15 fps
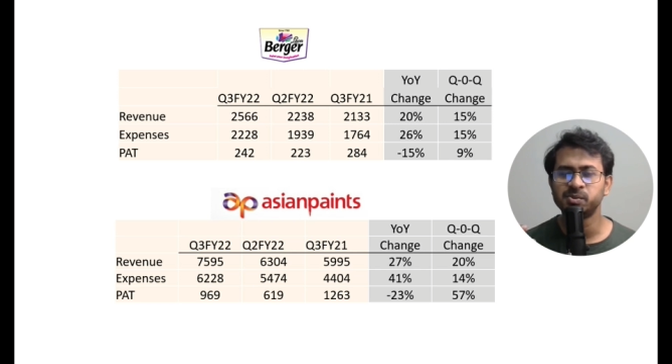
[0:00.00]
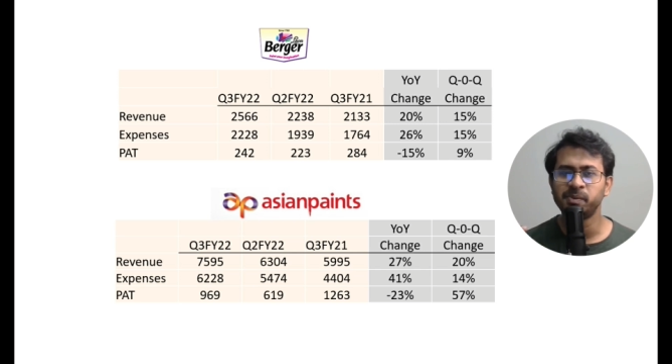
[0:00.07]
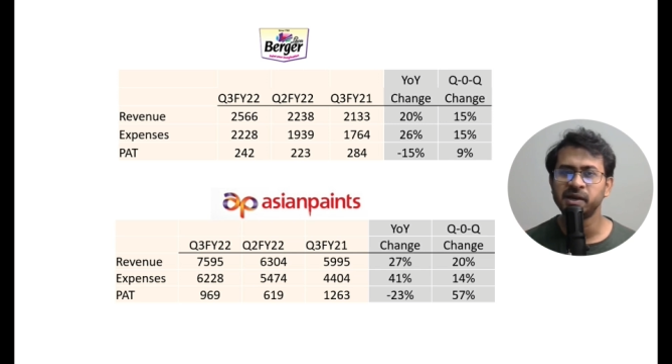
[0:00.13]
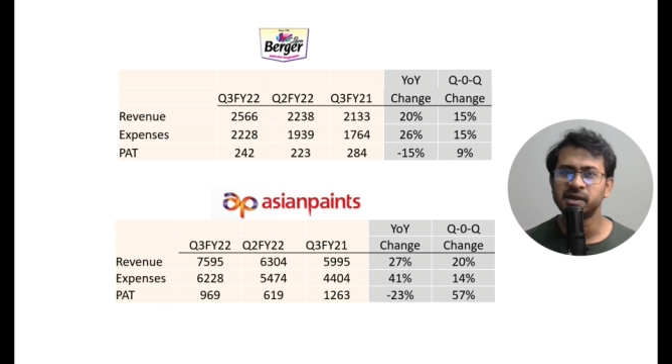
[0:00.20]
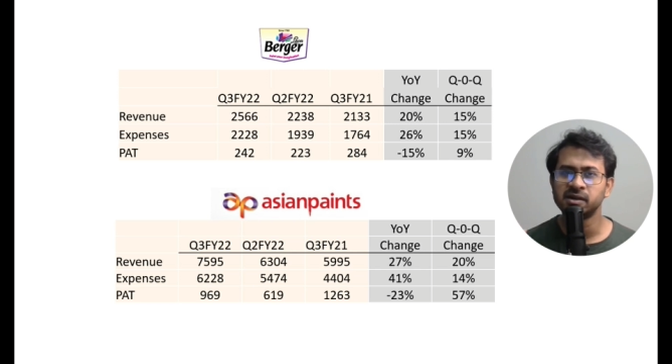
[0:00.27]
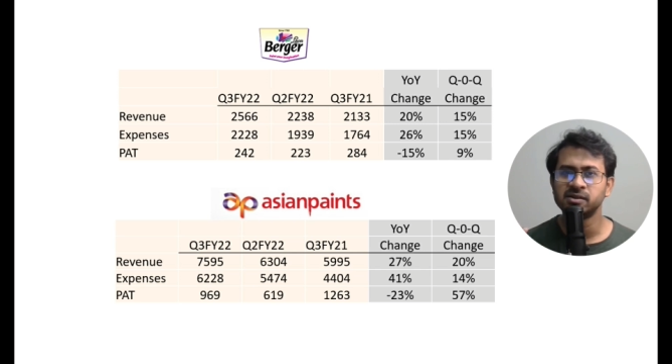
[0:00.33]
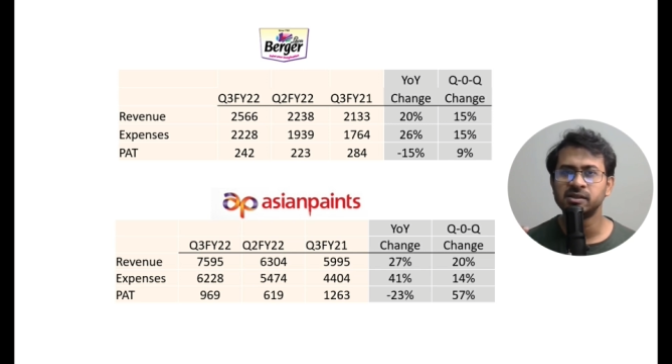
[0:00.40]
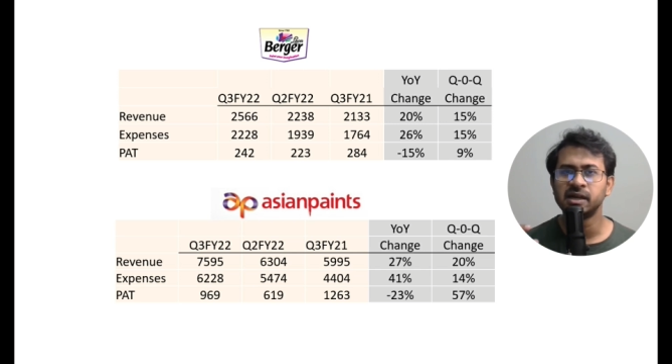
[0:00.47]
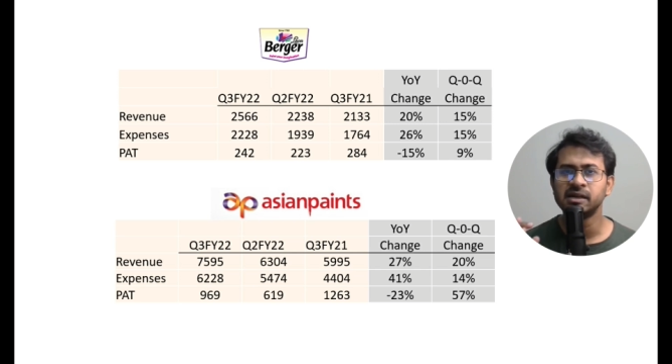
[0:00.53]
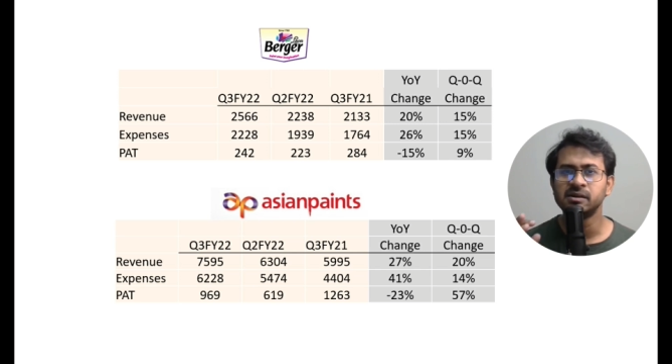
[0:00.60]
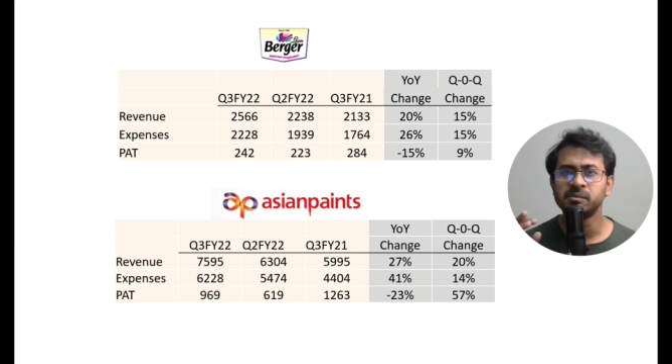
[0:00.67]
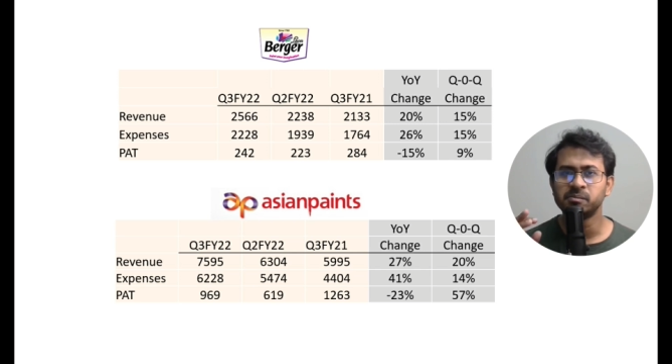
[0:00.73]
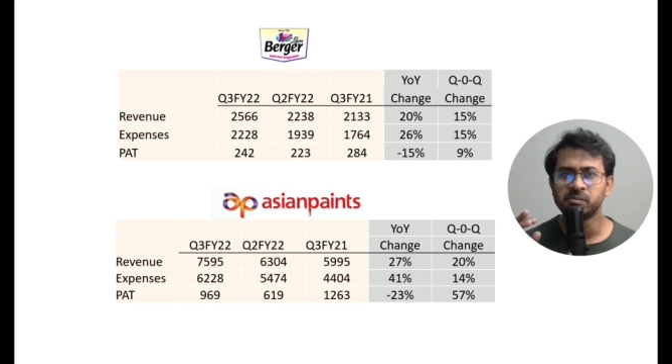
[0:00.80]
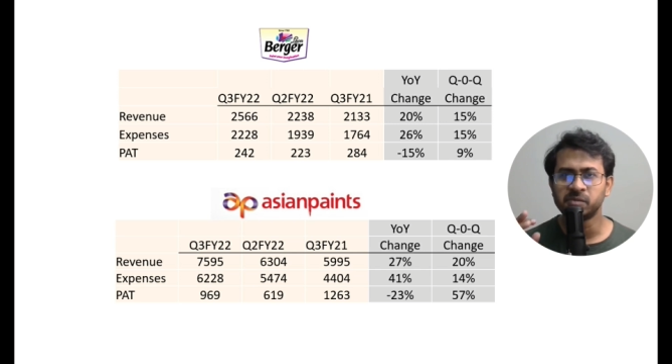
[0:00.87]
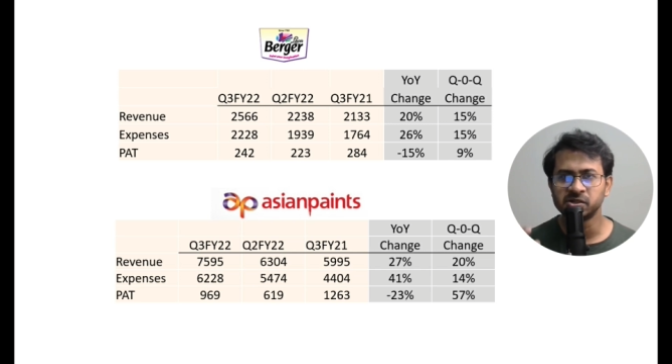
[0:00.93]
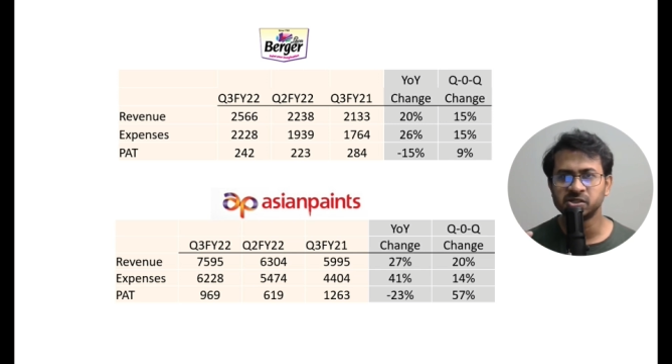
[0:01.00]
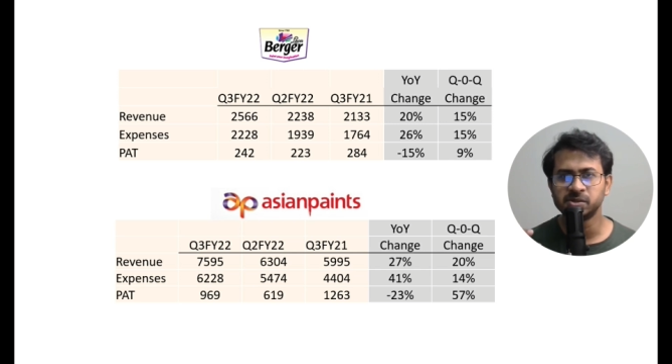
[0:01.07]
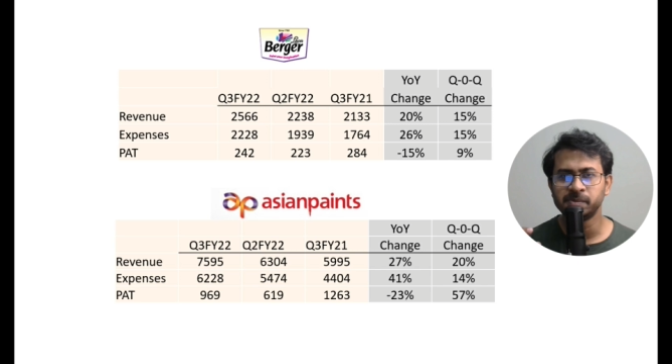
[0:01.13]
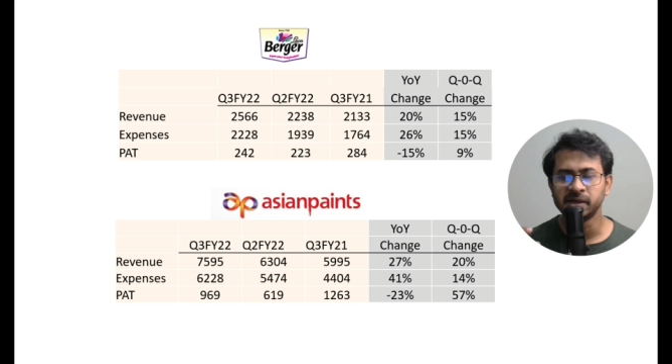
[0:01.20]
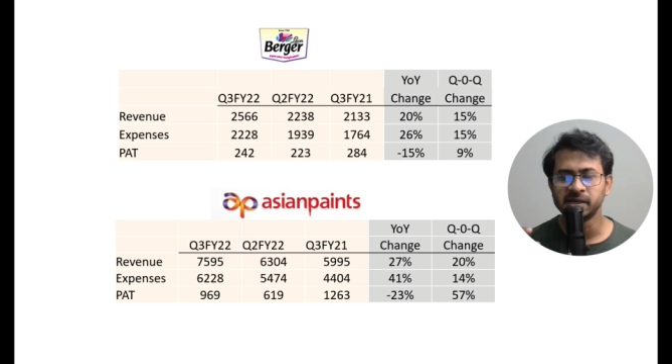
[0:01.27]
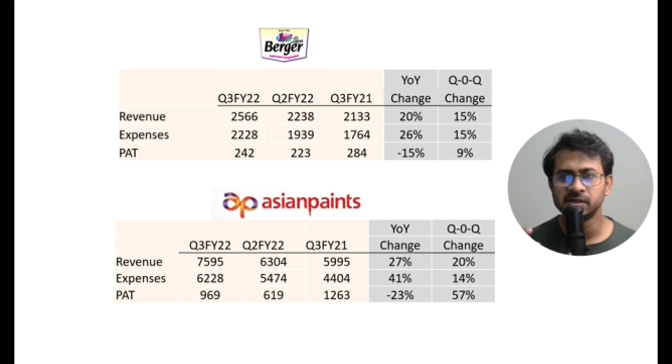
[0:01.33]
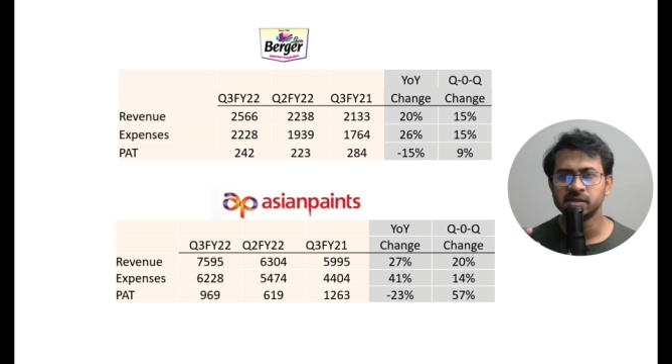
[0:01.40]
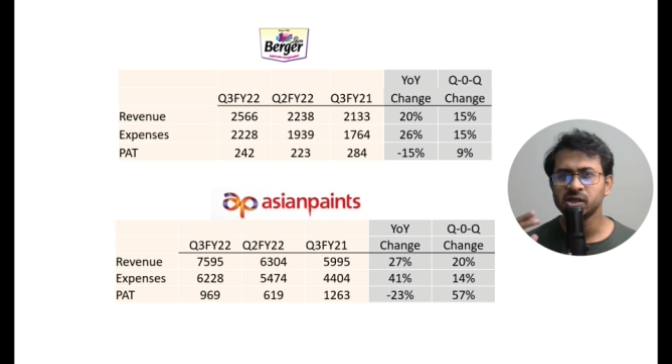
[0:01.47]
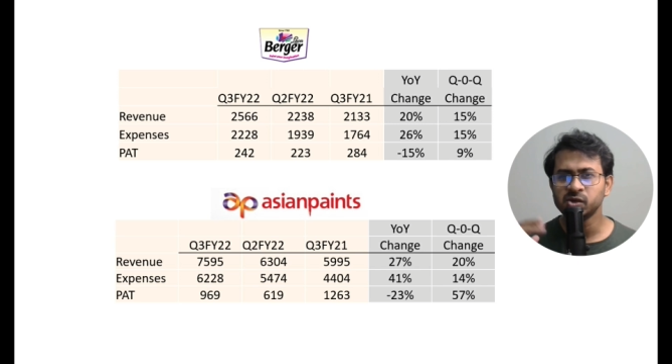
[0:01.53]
bigger than Berger Paint.